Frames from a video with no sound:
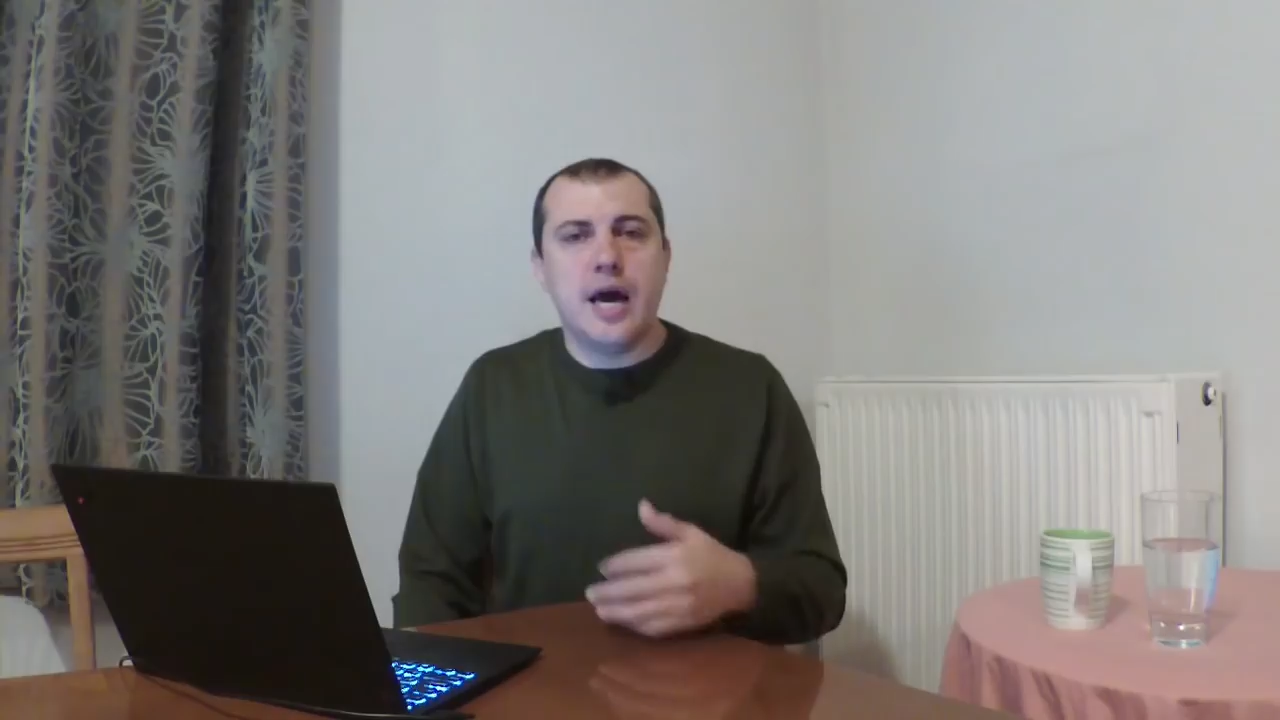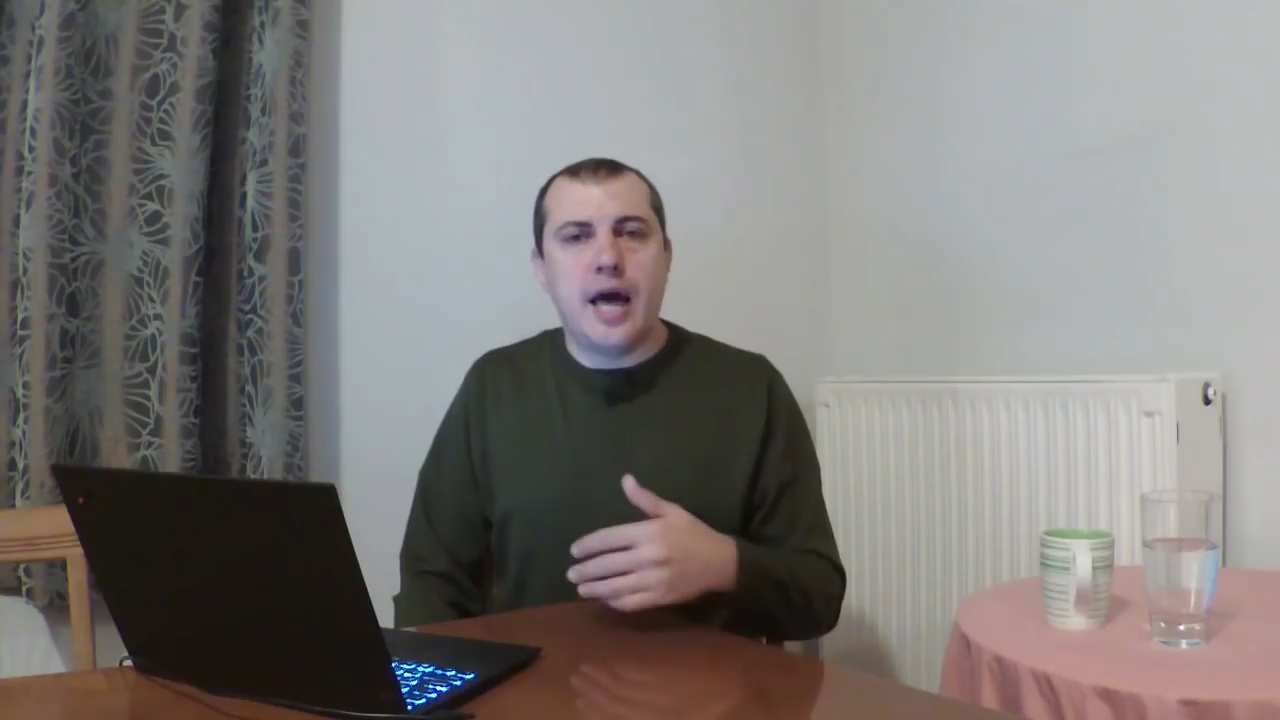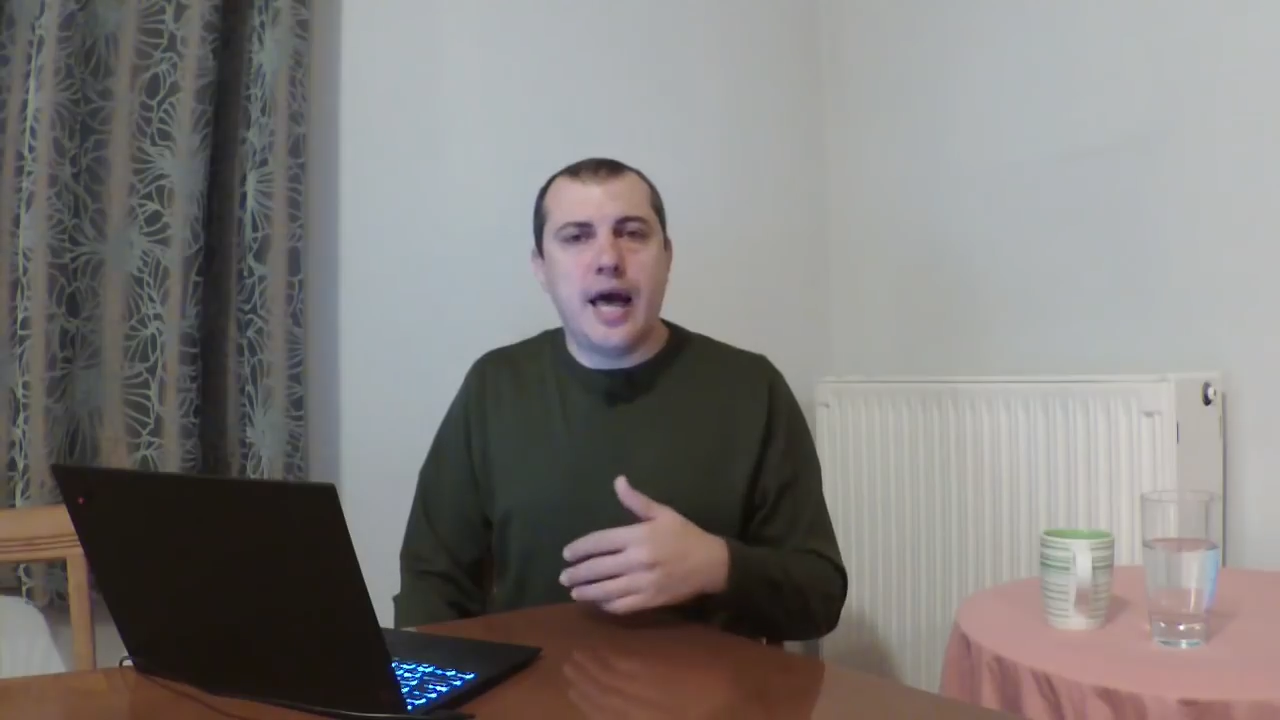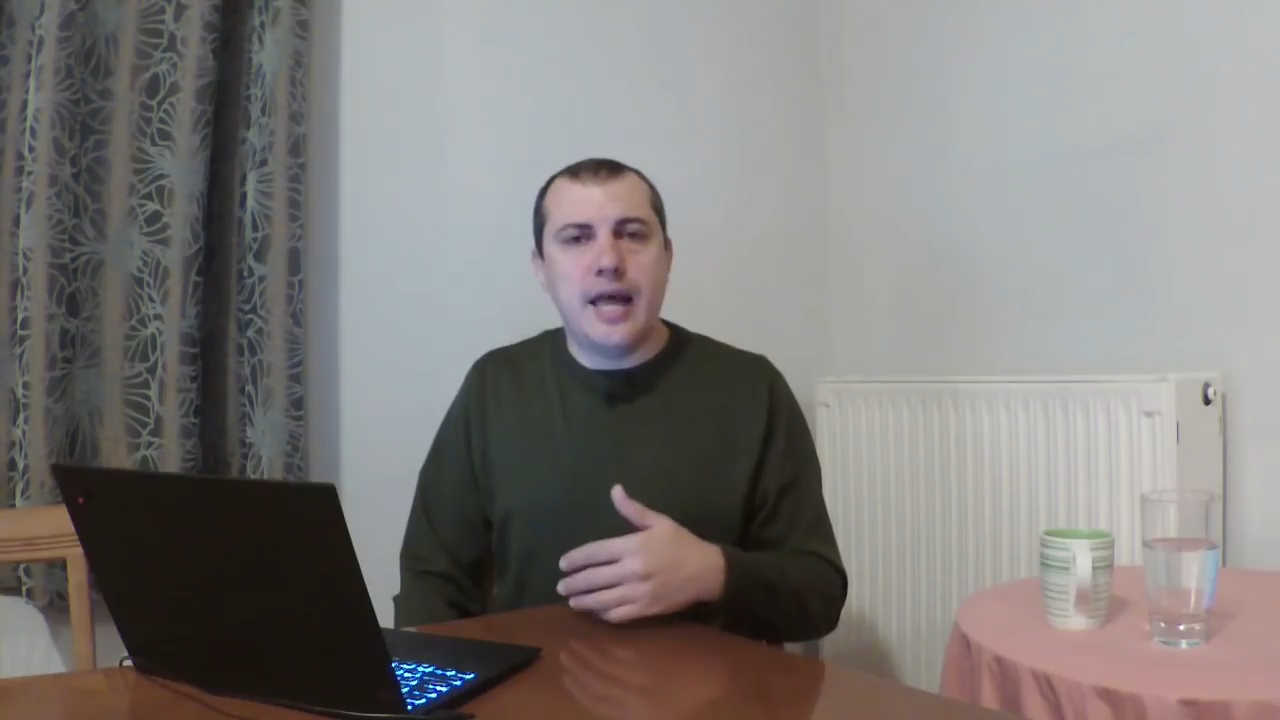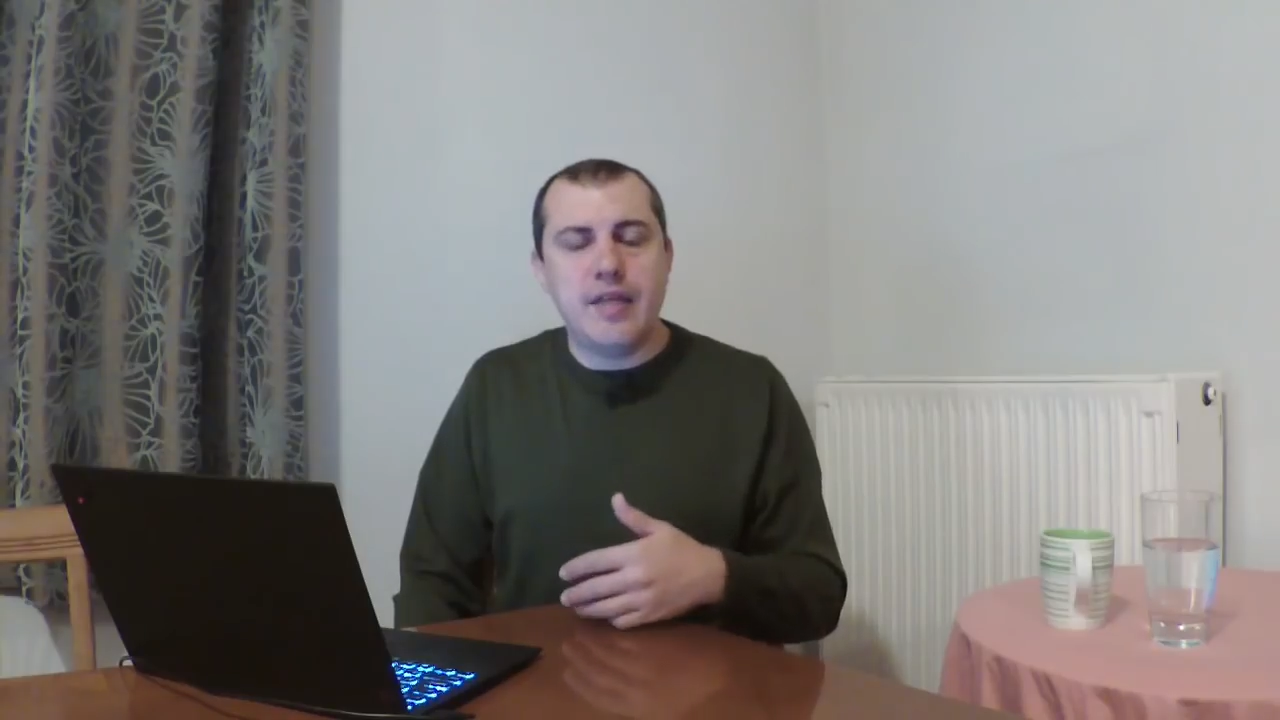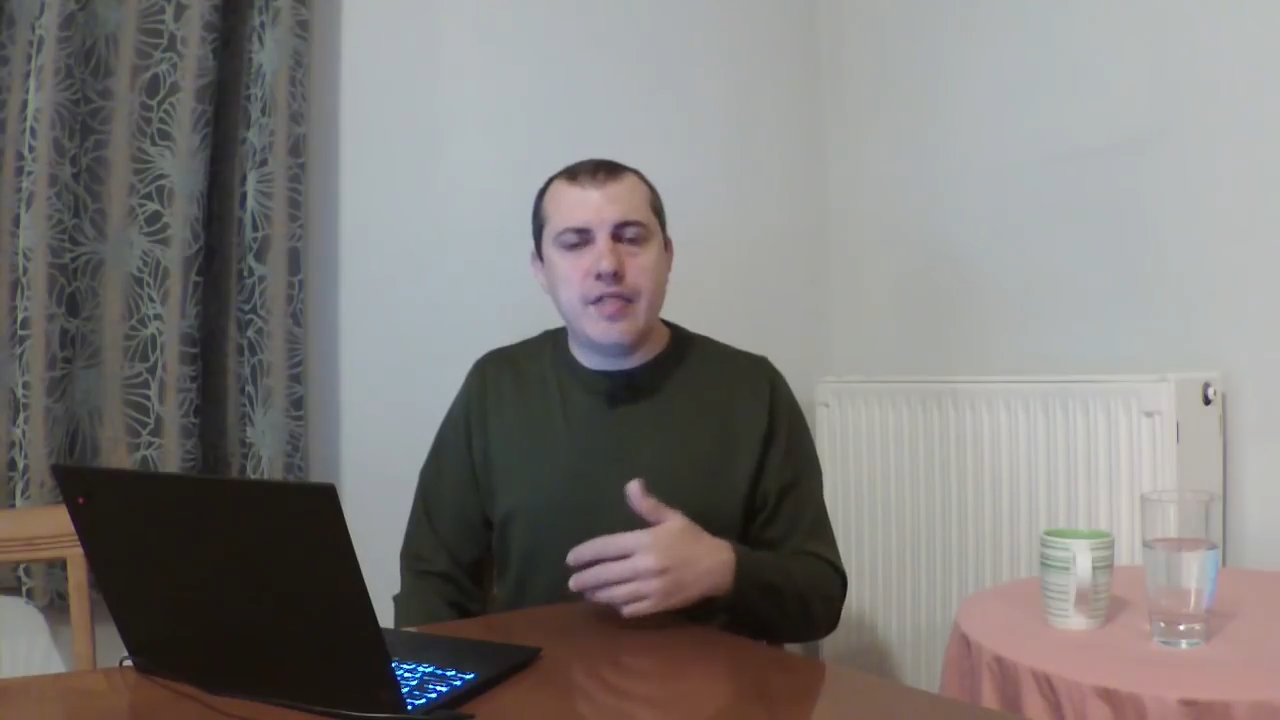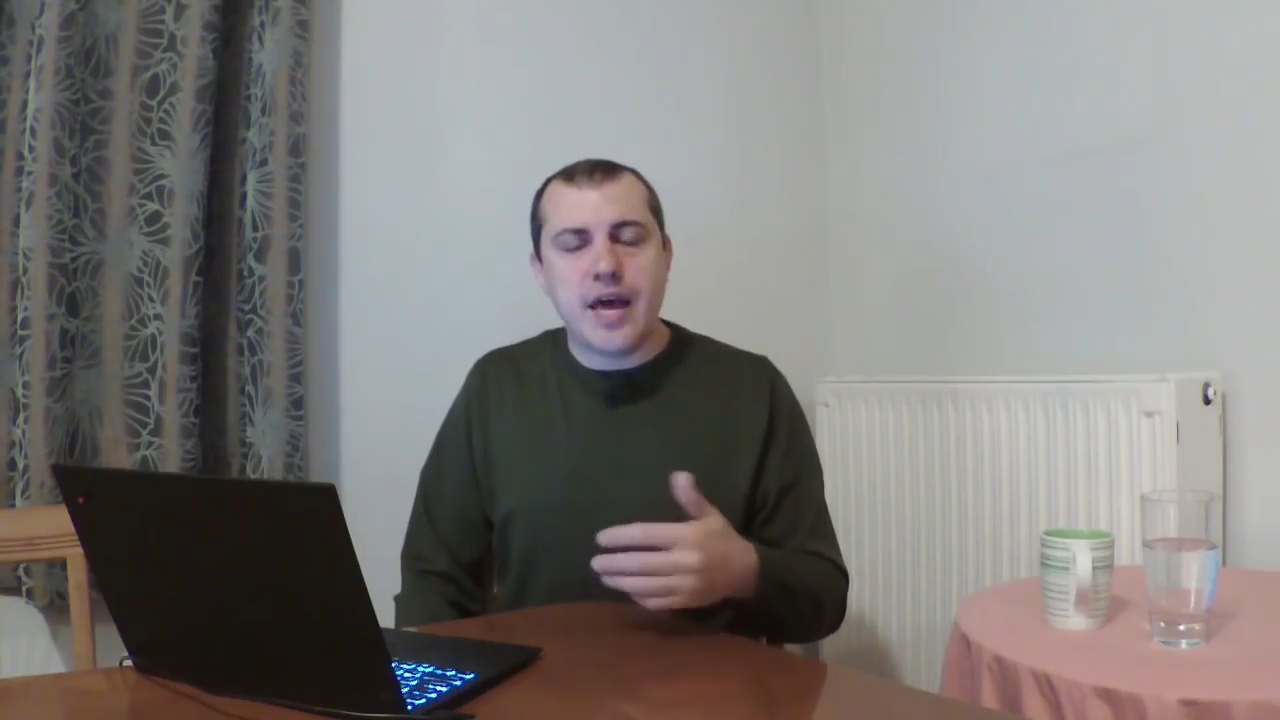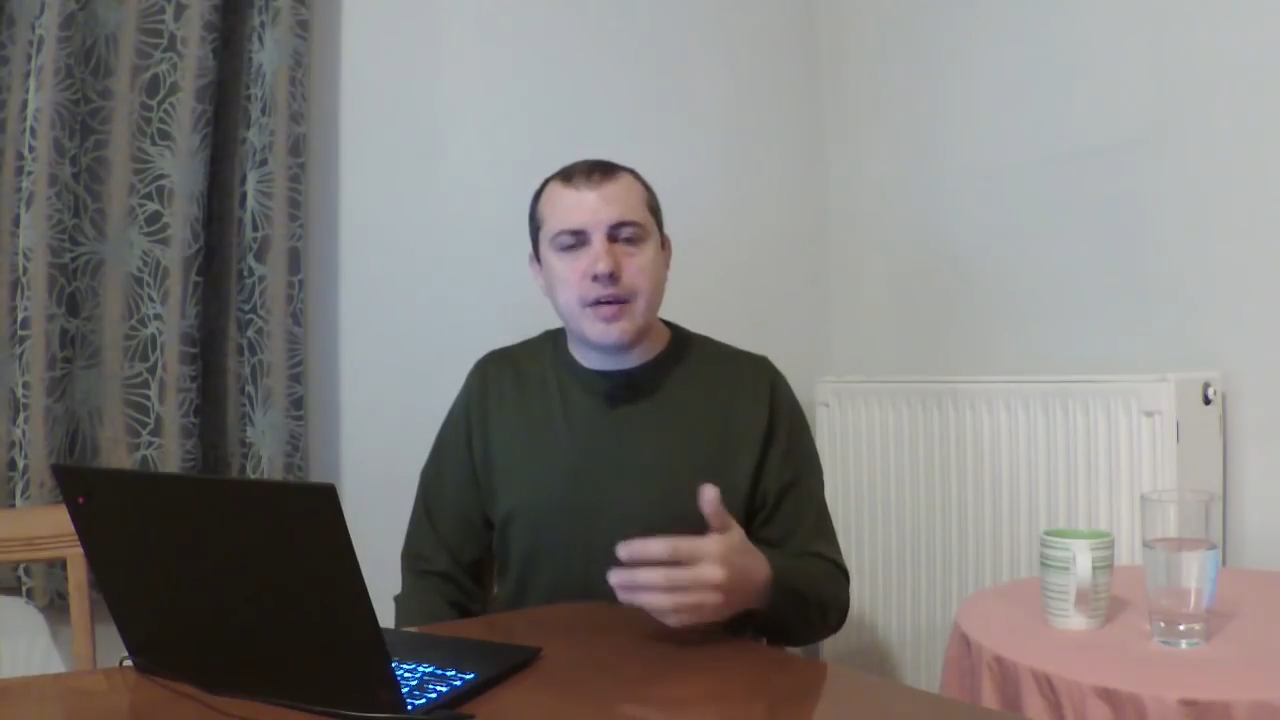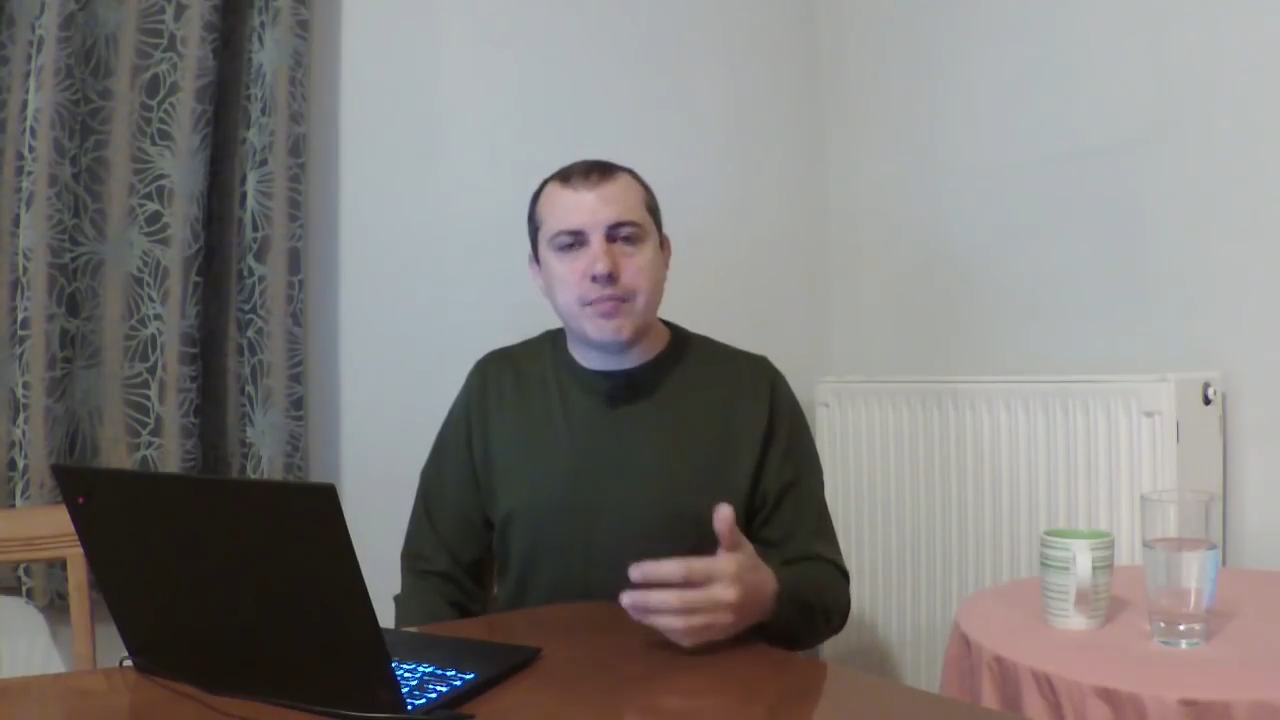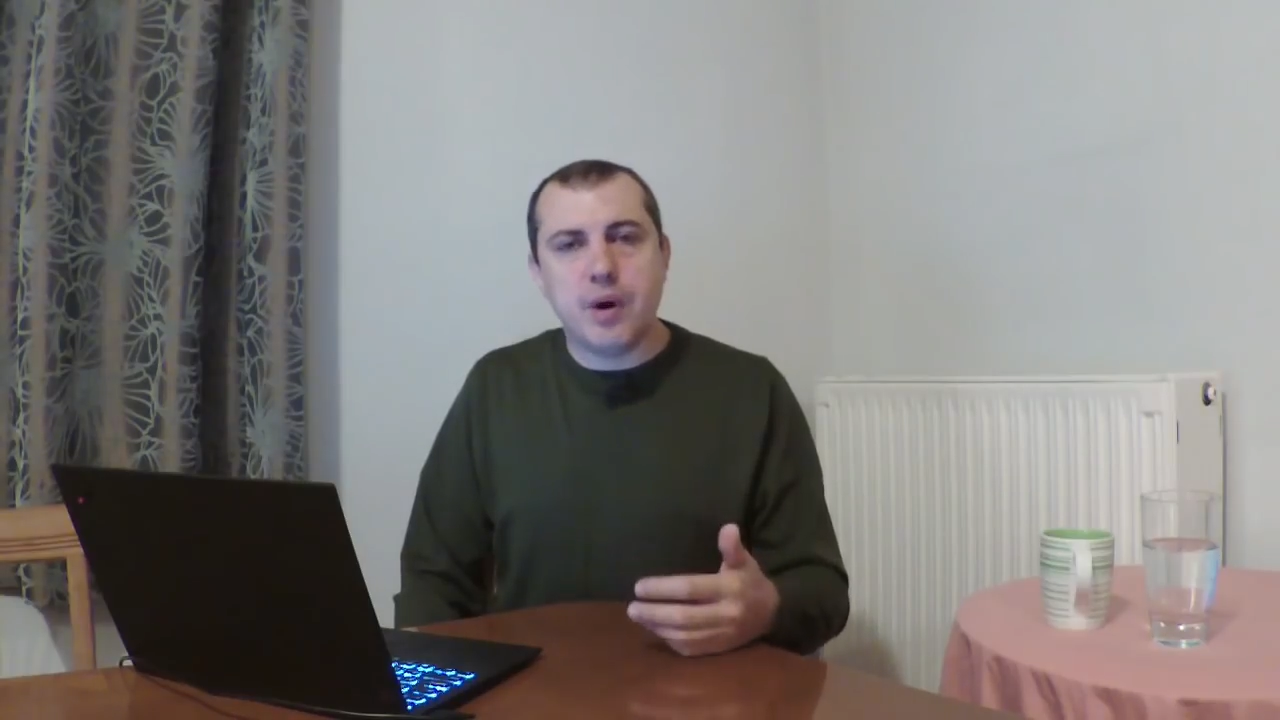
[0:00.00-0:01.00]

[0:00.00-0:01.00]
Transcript: uh, and in that